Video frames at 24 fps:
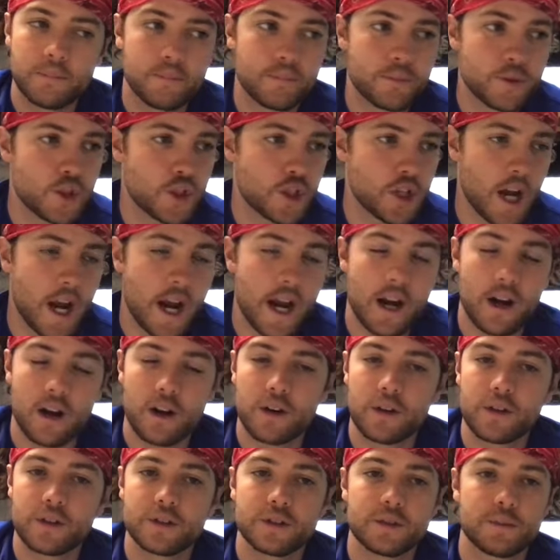
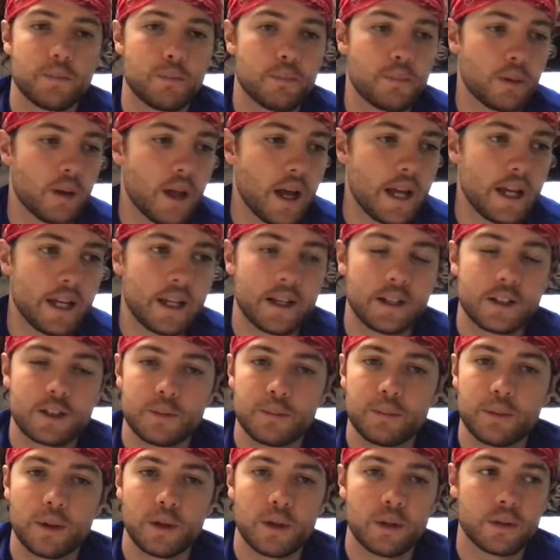chairs, blankets,
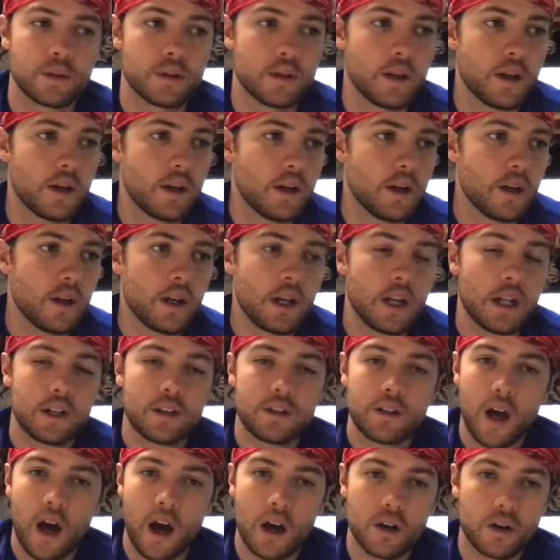build
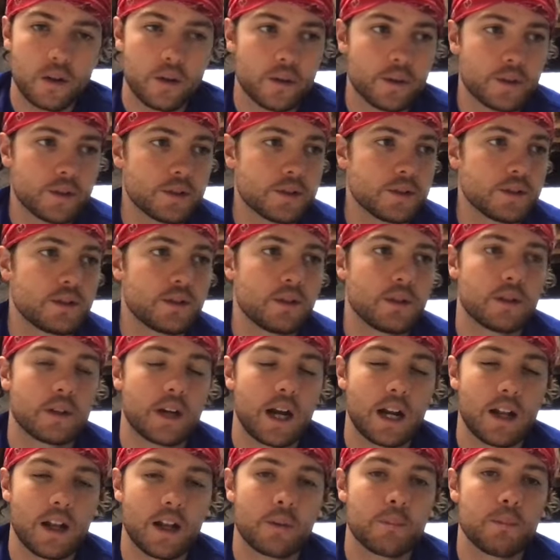tunnels,
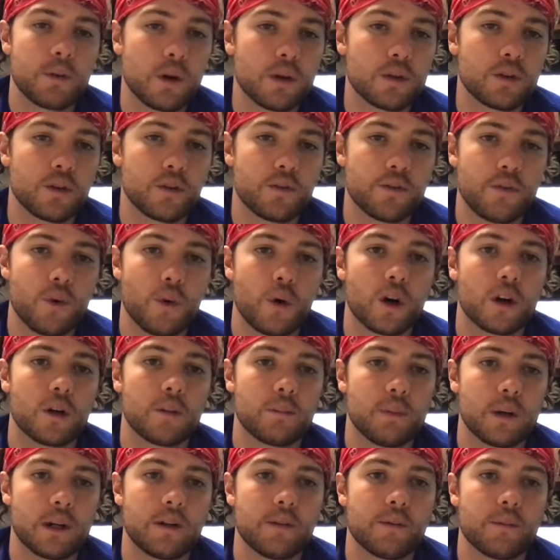kind of like building a
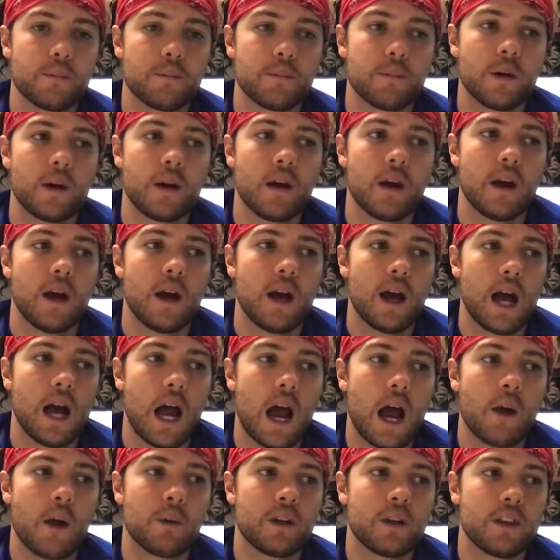fort. But
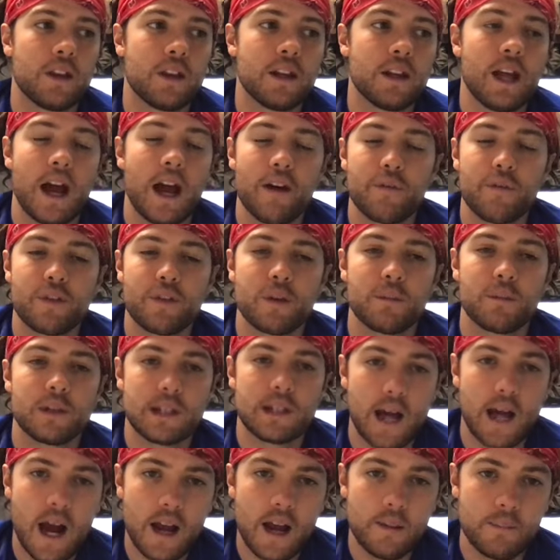I would then have them
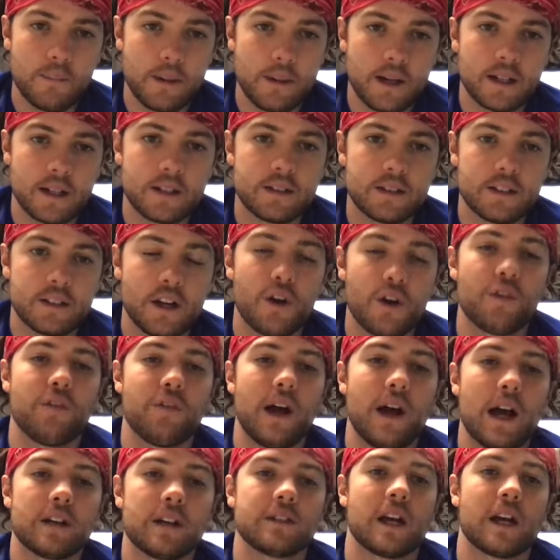time me to see how
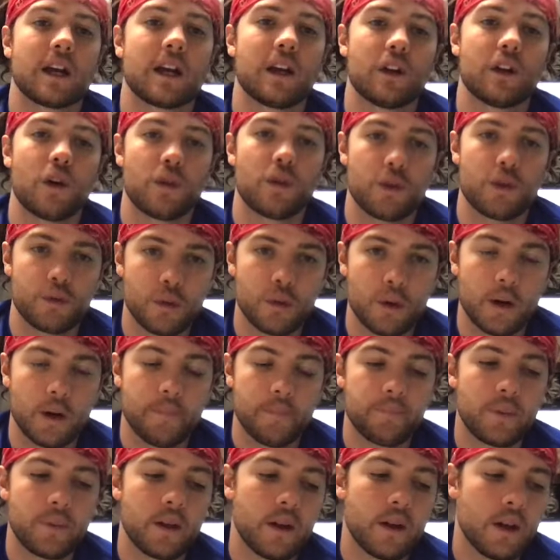fast I could go through it.
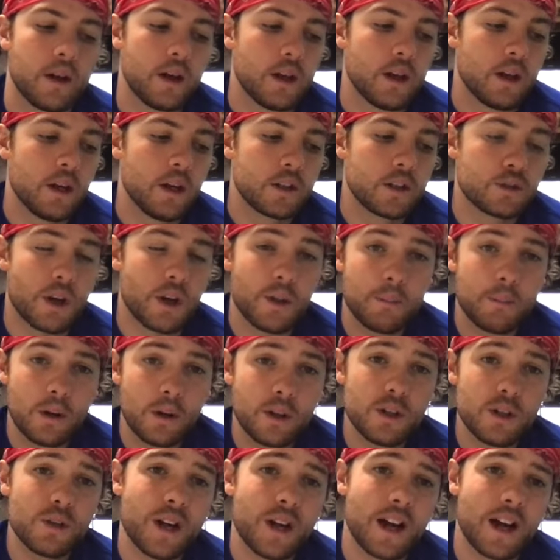So I
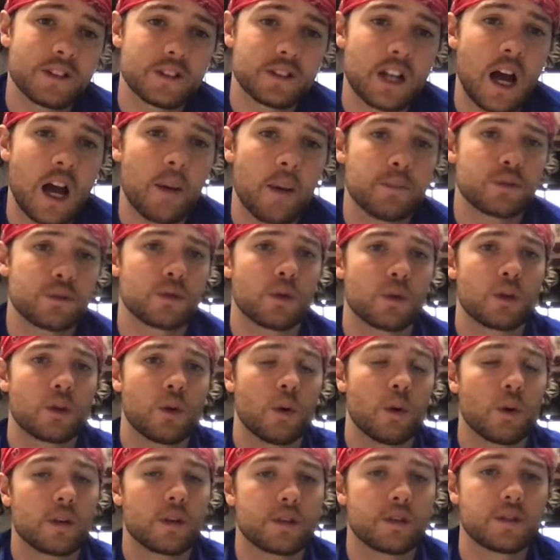built you guys an obstacle
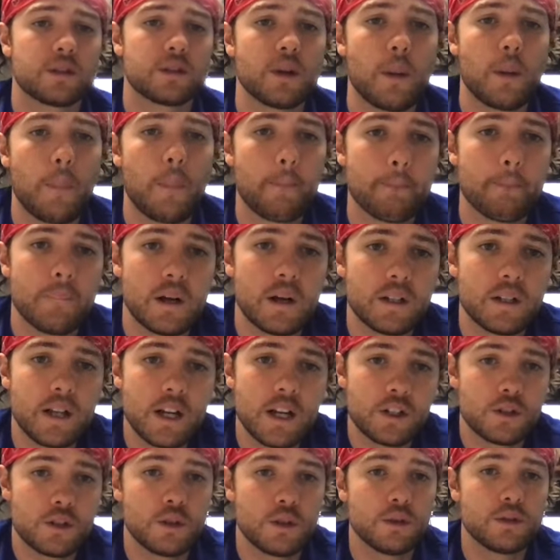course Monday,
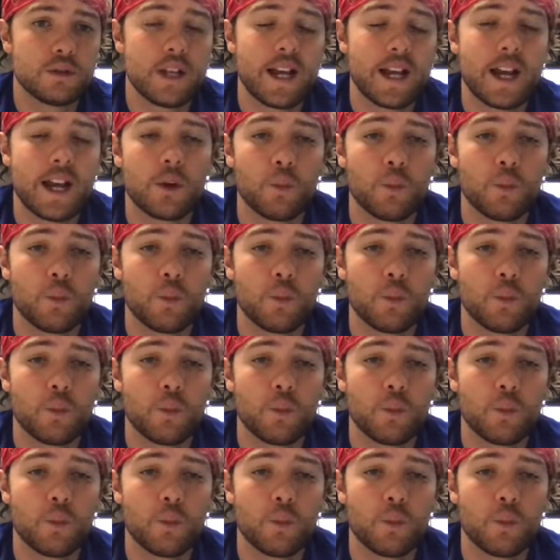Tuesday, and